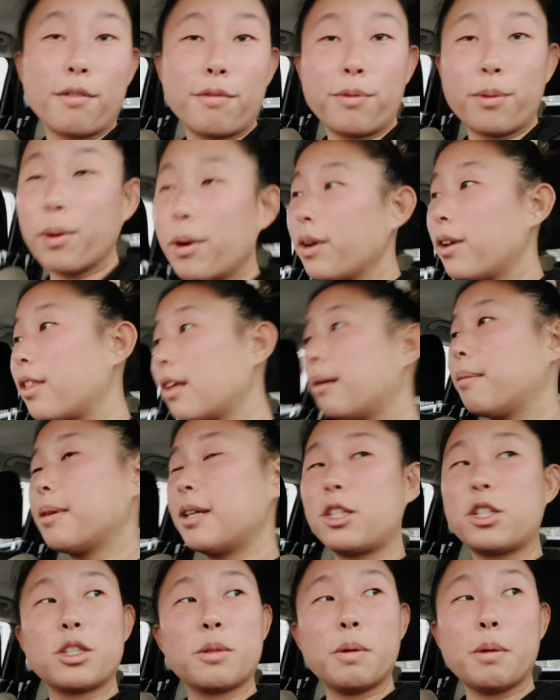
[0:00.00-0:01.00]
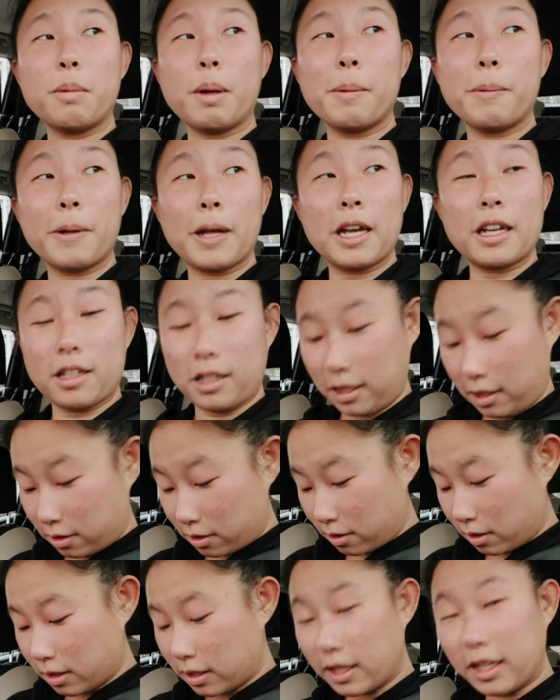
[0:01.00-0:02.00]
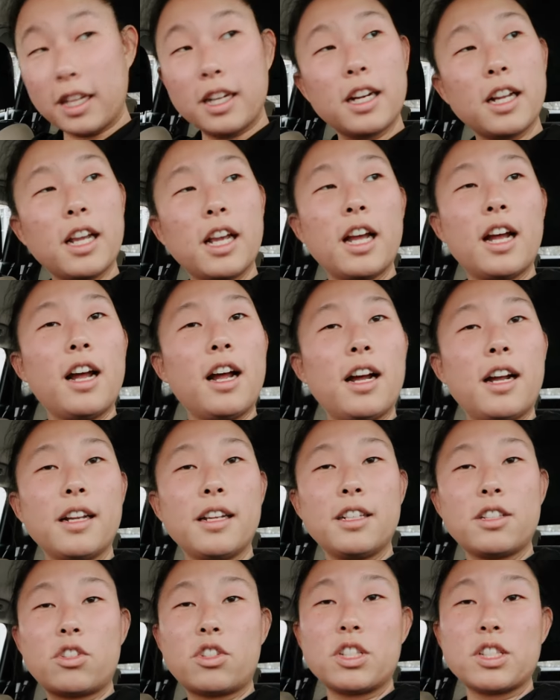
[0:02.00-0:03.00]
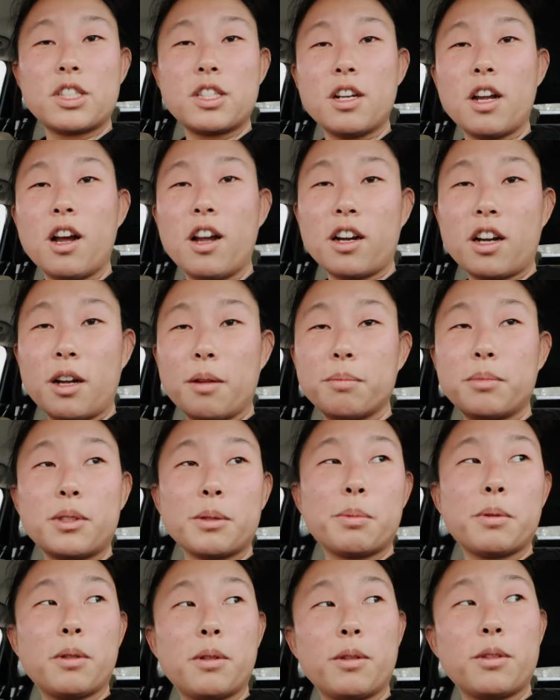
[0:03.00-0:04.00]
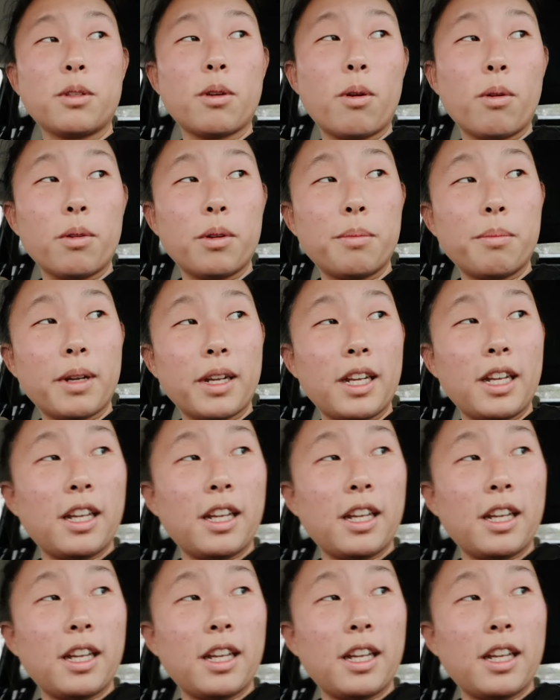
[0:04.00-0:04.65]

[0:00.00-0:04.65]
and forth. I might just put my black case on it. It's just not comfortable to hold in my